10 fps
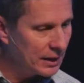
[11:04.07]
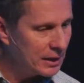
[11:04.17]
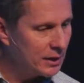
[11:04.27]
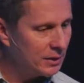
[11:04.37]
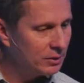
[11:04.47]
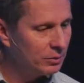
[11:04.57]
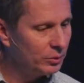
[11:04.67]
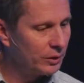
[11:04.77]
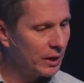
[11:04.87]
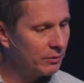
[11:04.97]
He will
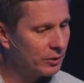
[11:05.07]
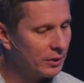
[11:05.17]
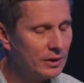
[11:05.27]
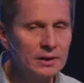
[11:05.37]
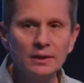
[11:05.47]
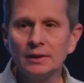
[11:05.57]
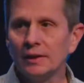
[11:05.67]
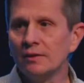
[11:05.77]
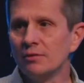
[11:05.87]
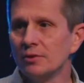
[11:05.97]
never
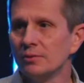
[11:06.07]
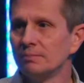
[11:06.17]
leave you.